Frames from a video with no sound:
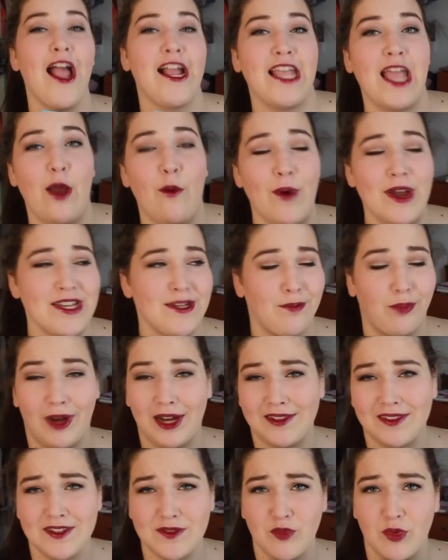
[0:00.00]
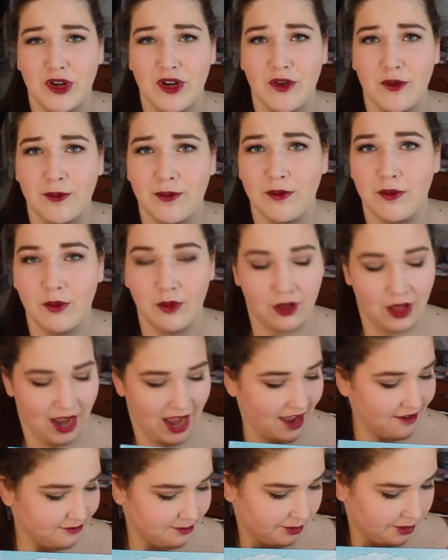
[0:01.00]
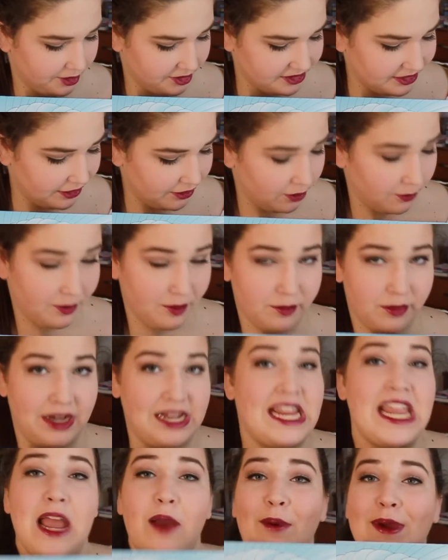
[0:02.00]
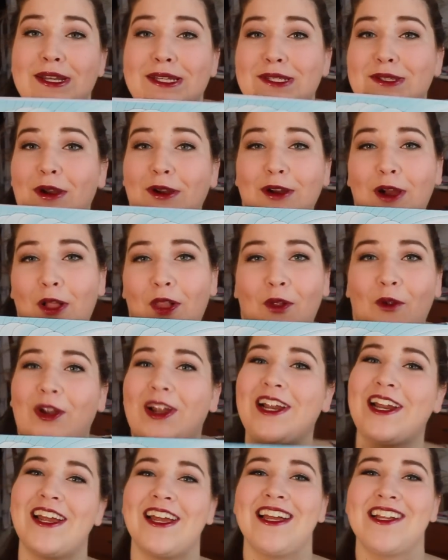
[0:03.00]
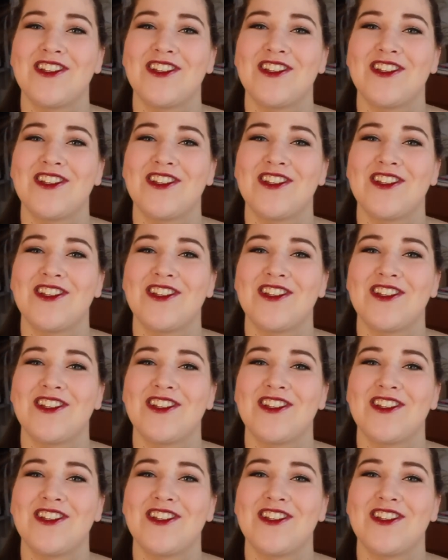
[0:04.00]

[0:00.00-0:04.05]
I can't wait to break this one open. Well, I have broken it open, but I can't wait to start coloring it.